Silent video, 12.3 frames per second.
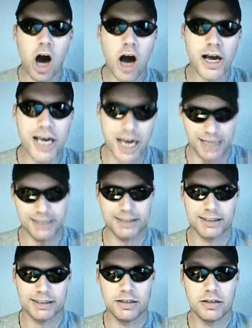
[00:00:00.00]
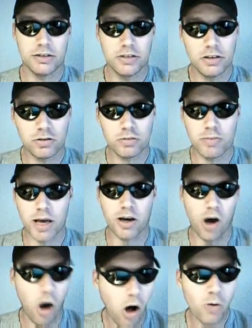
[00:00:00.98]
you're a honky.
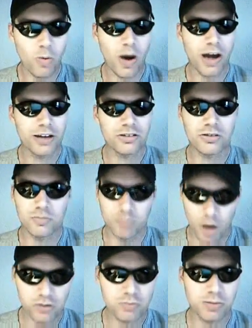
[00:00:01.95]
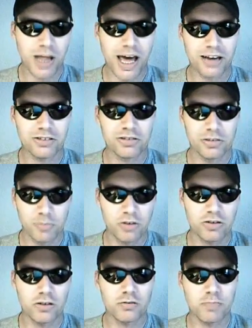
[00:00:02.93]
This would make all whites, most
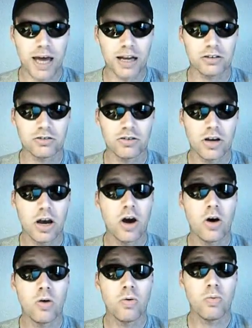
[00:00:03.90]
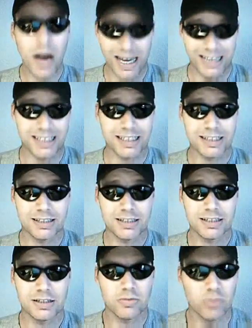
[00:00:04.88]
blacks, and most Hispanics
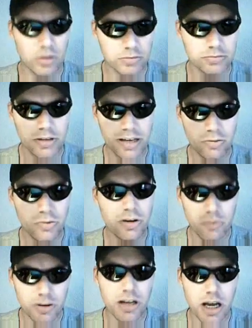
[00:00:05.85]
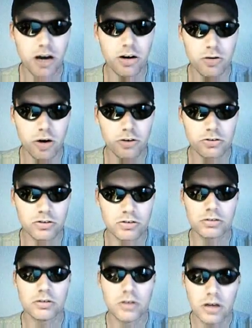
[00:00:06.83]
white. Well, within air
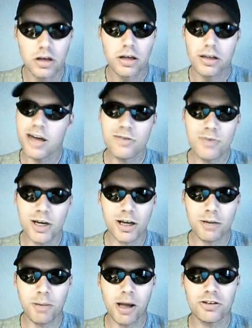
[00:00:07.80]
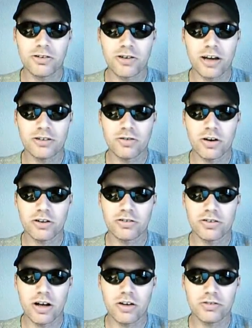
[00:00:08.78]
quotes. Then we could
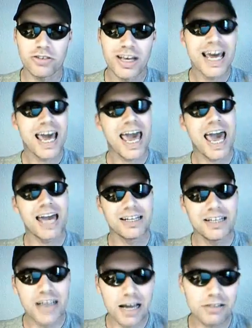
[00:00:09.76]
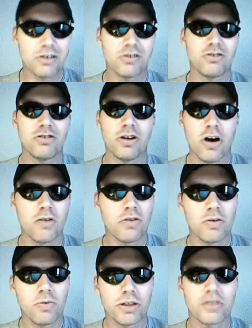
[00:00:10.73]
apologize to ourselves and get this
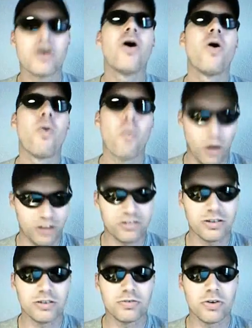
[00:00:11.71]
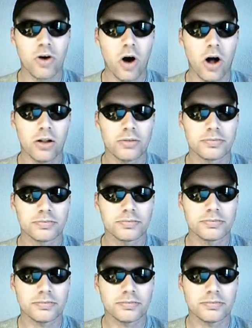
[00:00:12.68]
shit over with once and for all.